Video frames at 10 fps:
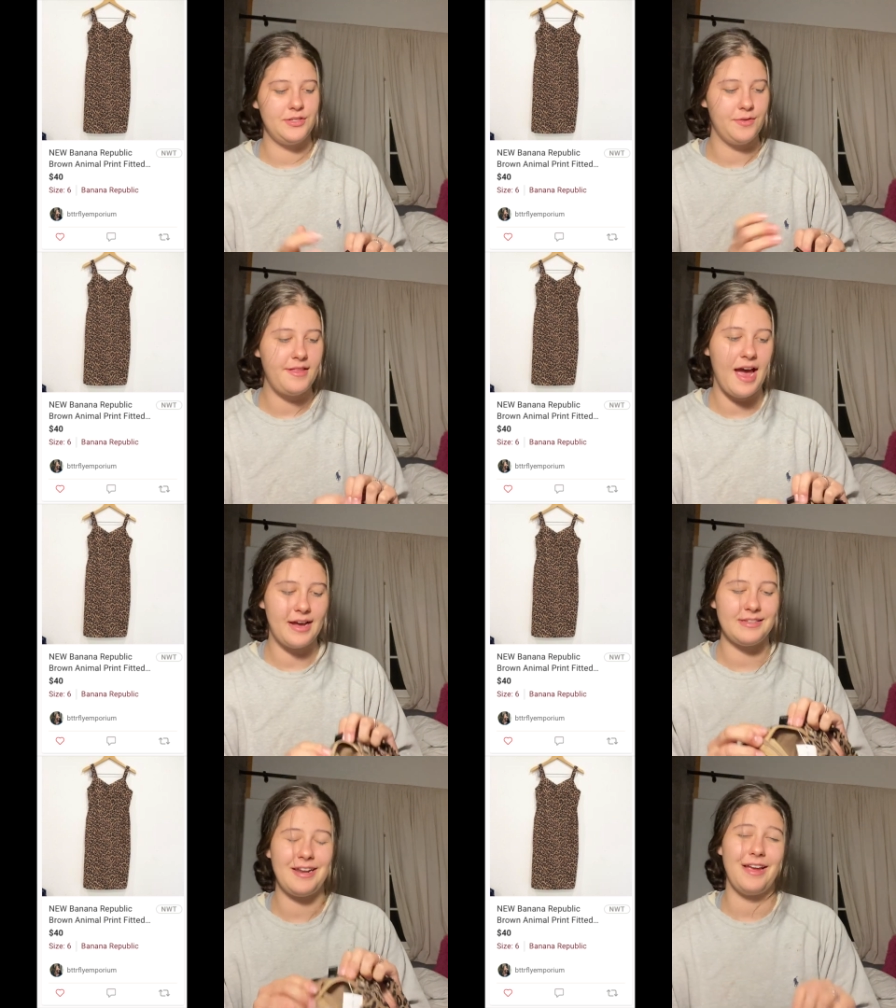new with
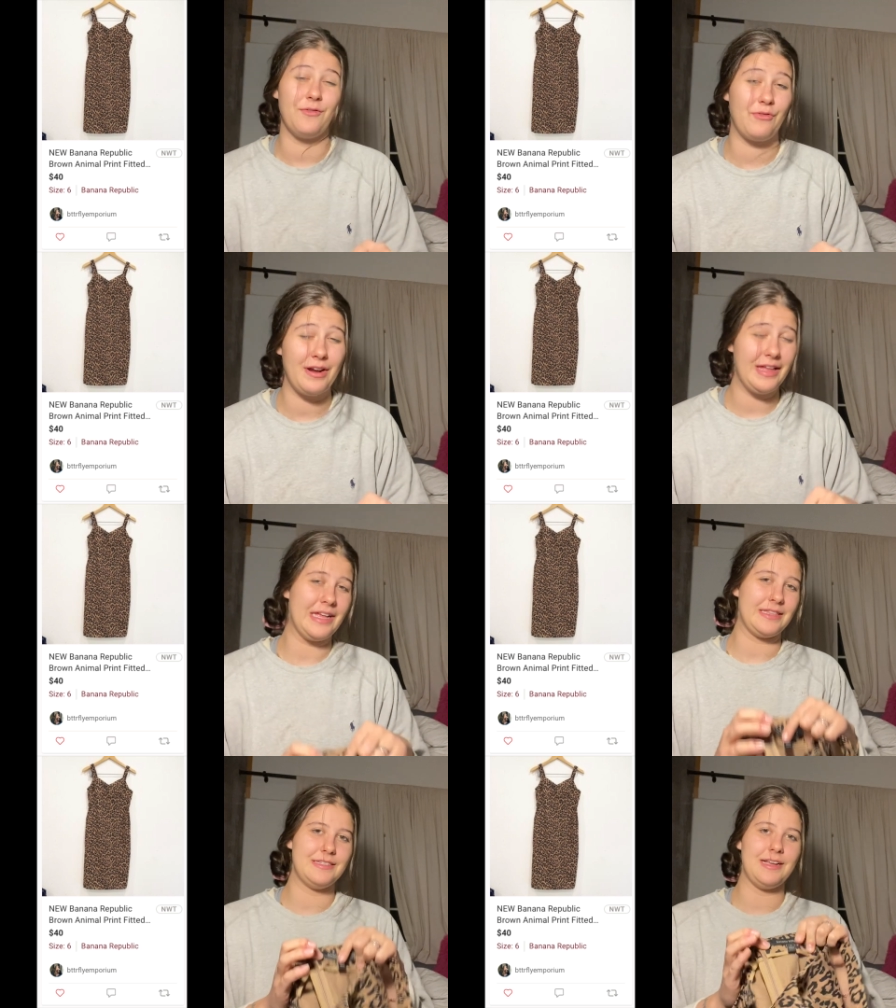tags and I really
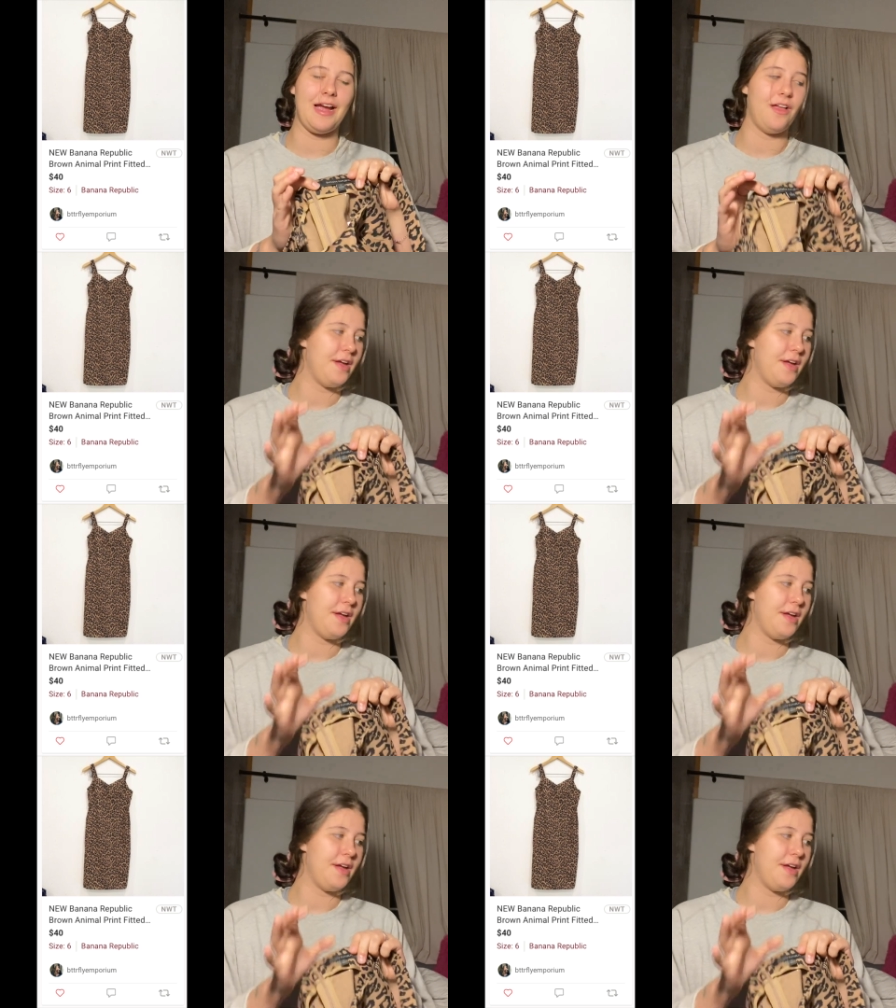like the style.